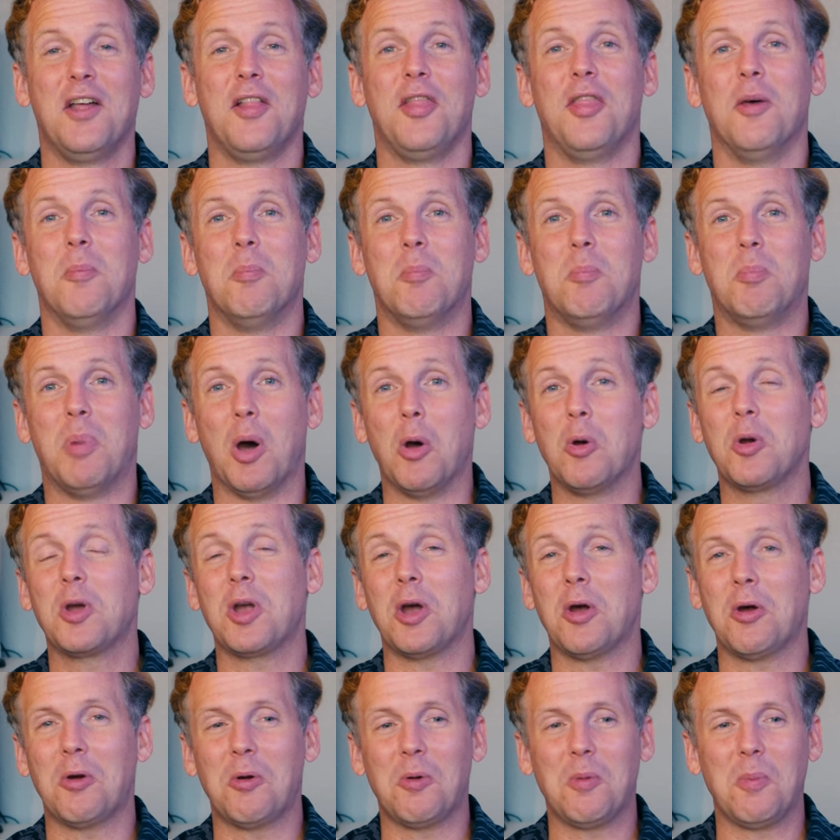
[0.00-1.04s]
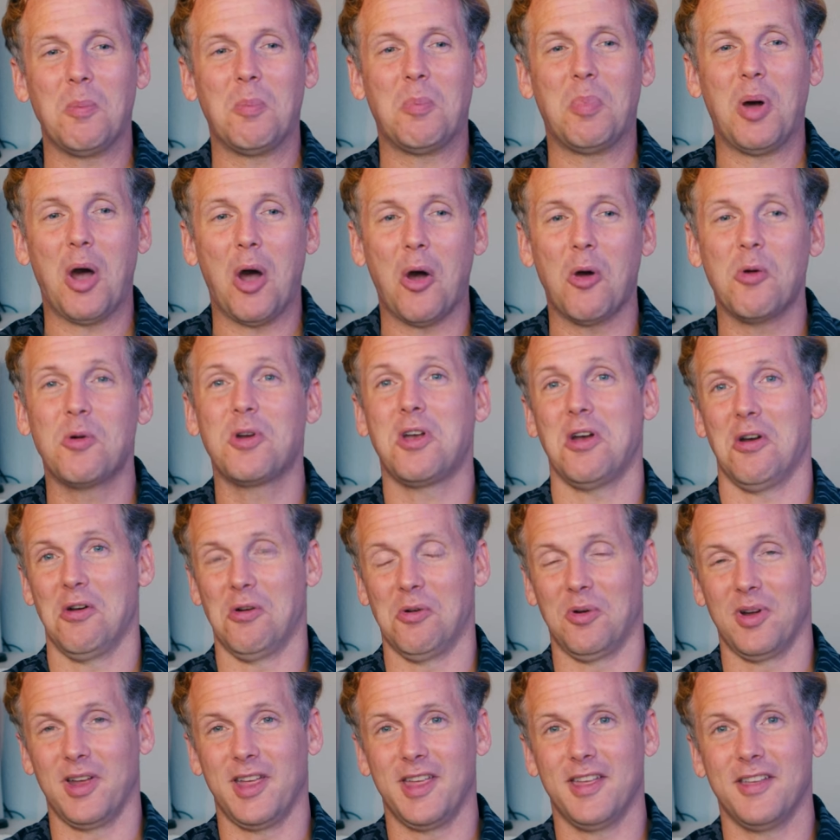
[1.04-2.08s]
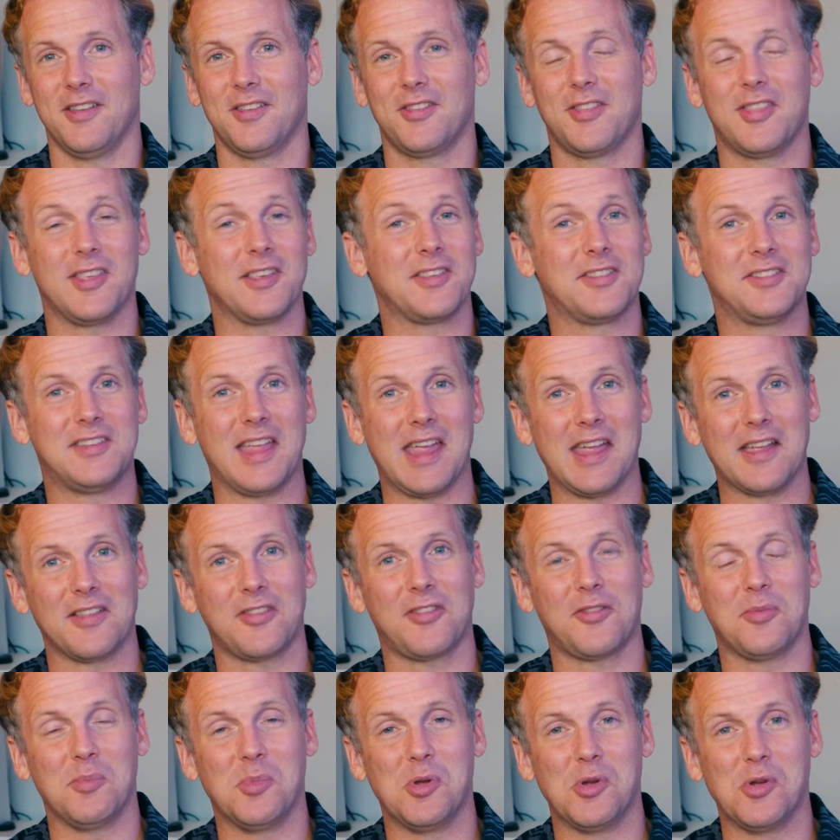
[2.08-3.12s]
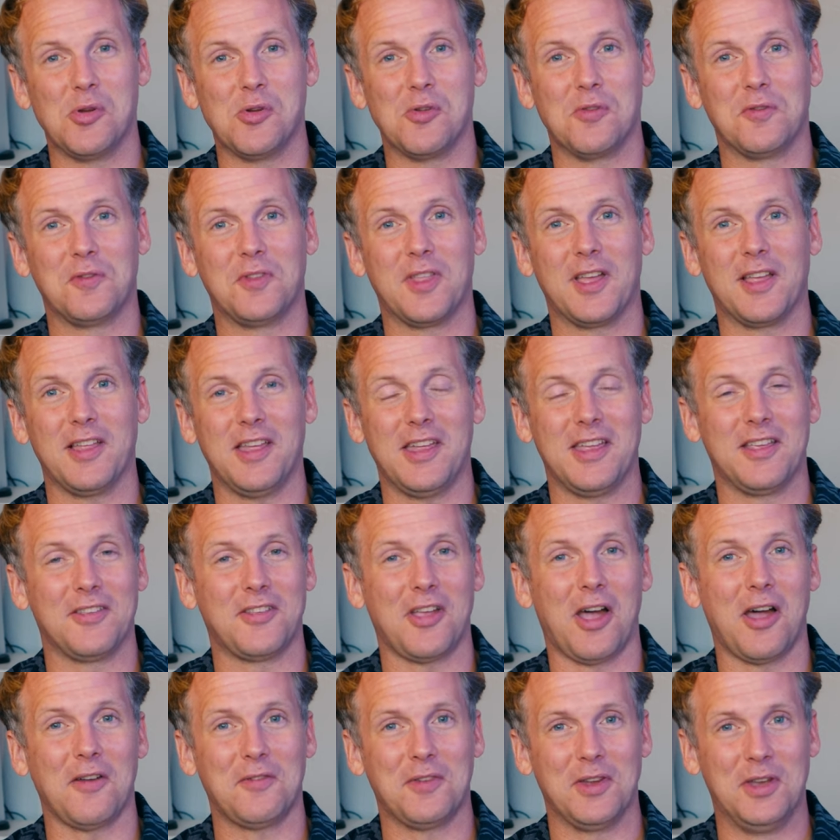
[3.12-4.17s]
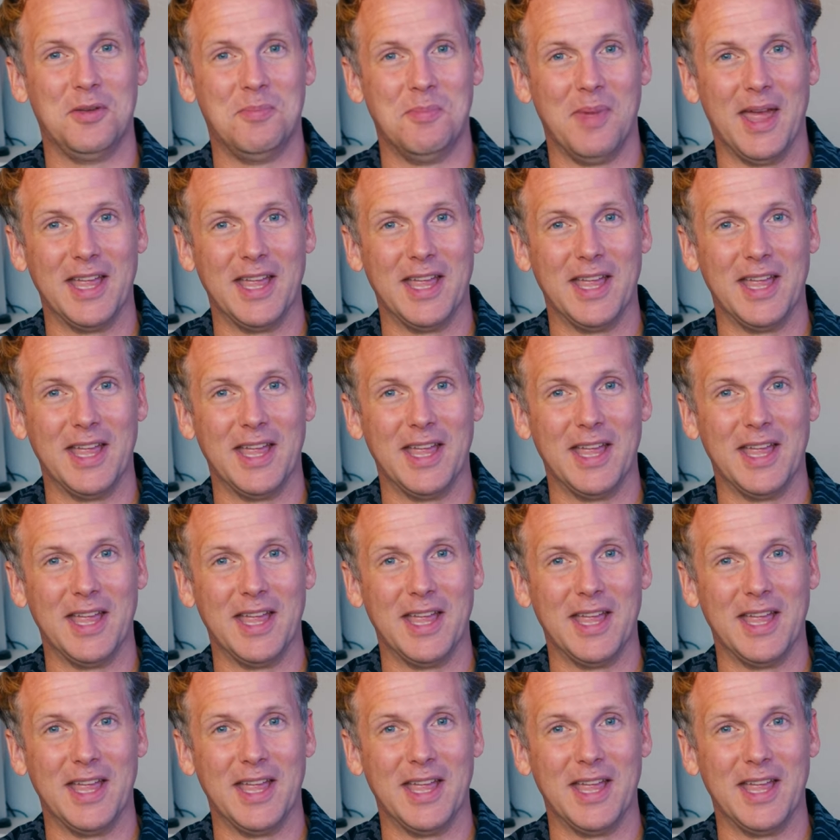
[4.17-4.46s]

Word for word: the Bogo Pogo is this dance move that is often